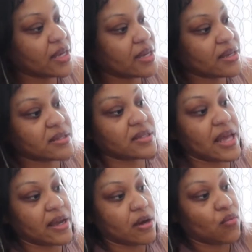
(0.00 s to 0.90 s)
has
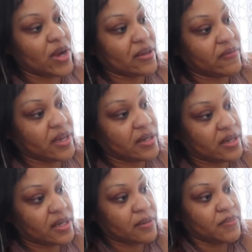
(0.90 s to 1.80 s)
like a white
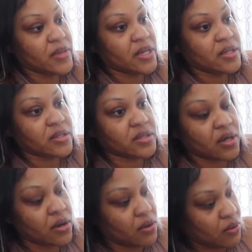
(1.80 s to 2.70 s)
vanity.
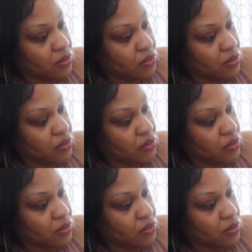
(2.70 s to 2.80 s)
So